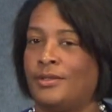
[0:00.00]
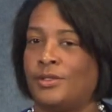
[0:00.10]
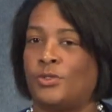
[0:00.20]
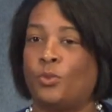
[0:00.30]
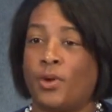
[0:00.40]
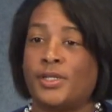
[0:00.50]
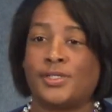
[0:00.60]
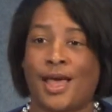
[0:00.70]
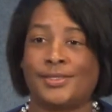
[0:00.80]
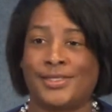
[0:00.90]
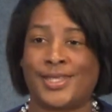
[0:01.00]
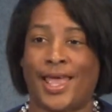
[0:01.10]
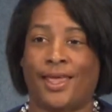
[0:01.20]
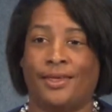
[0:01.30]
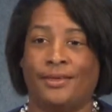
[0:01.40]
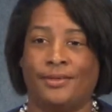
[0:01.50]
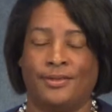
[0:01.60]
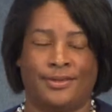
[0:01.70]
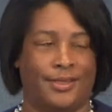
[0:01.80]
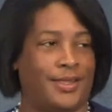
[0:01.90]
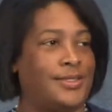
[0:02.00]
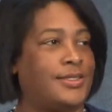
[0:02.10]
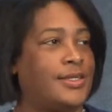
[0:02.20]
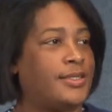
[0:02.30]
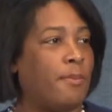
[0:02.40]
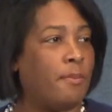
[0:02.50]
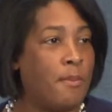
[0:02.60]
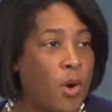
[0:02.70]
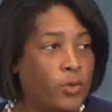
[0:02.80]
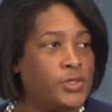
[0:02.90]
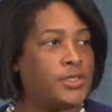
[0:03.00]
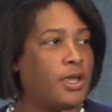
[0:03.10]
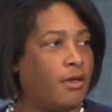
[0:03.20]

So what does that say? That says that most